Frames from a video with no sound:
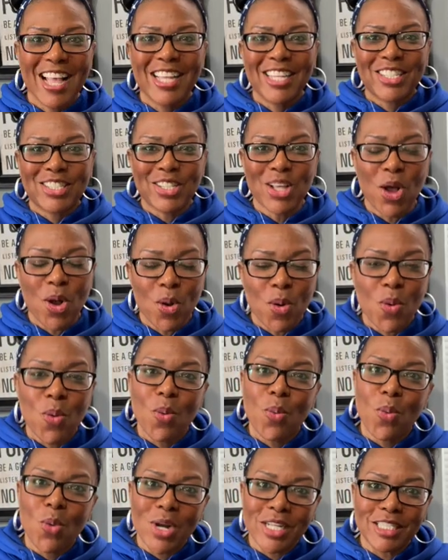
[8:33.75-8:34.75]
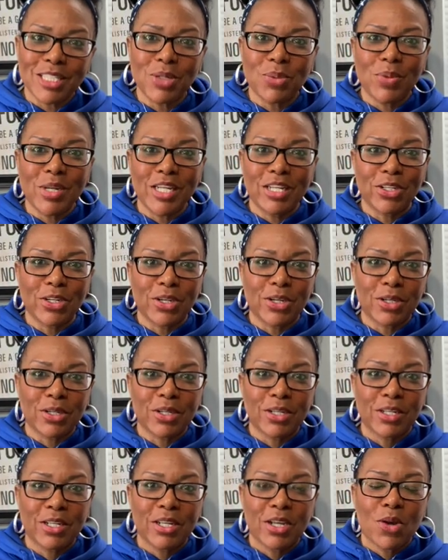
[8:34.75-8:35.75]
So what did we learn?
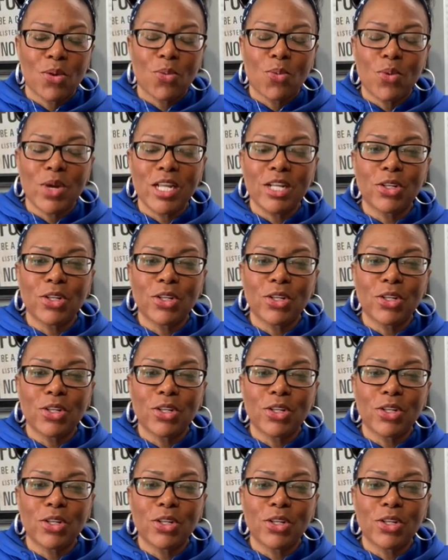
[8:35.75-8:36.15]
We